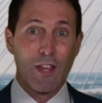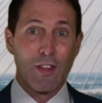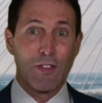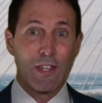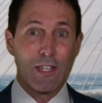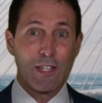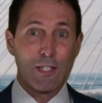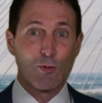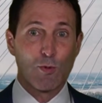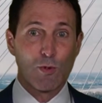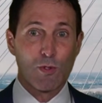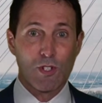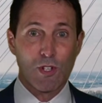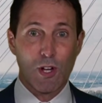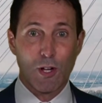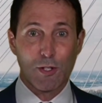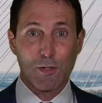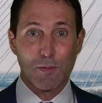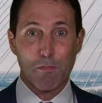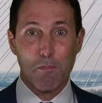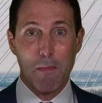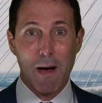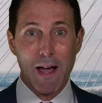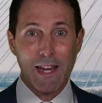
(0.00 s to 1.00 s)
these
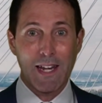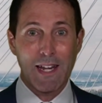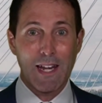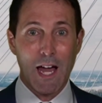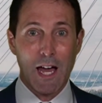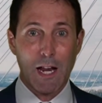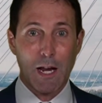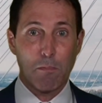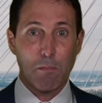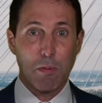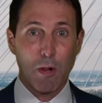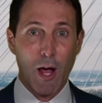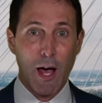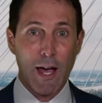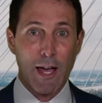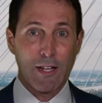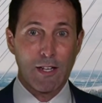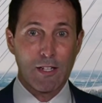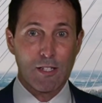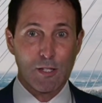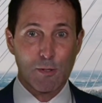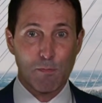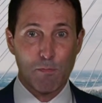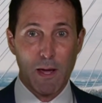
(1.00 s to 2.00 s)
results might not apply to
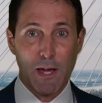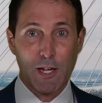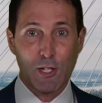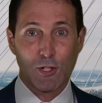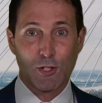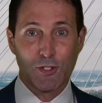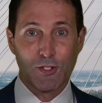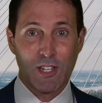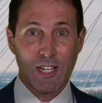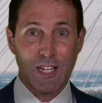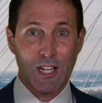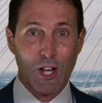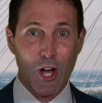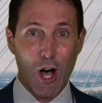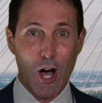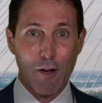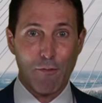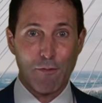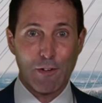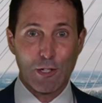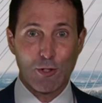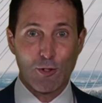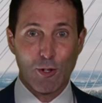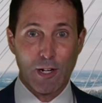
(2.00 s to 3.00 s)
specialty
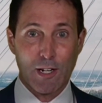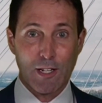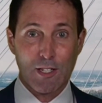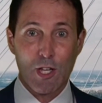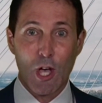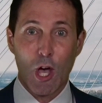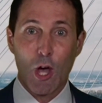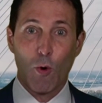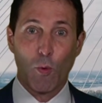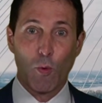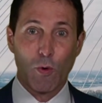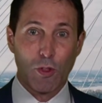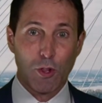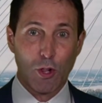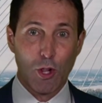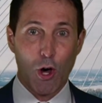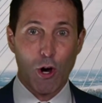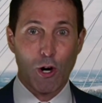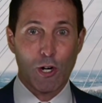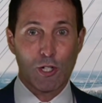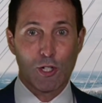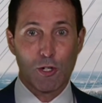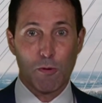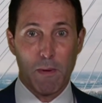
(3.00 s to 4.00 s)
coffee drinks with
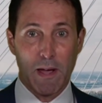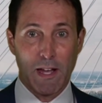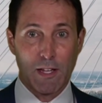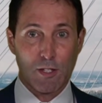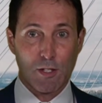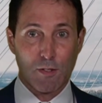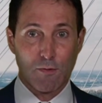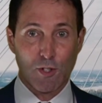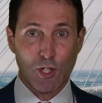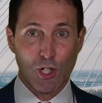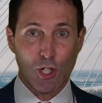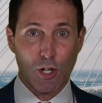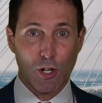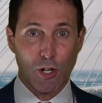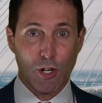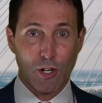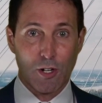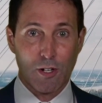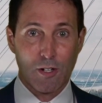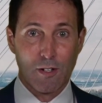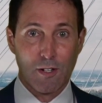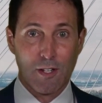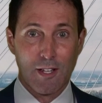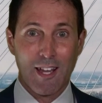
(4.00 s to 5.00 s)
large amounts of
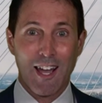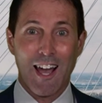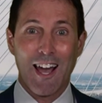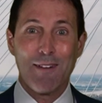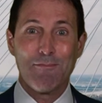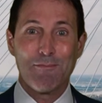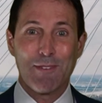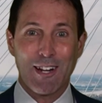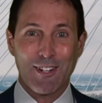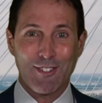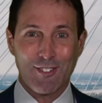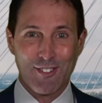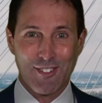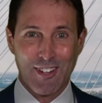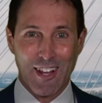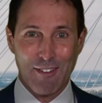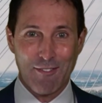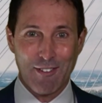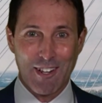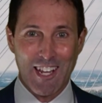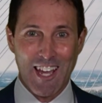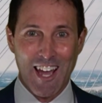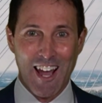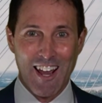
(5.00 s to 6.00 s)
sugar. I'm Dr.
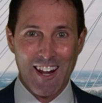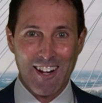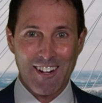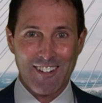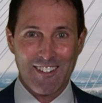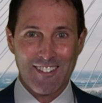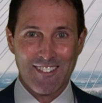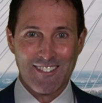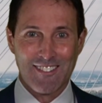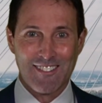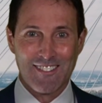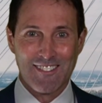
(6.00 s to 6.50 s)
David Geyer.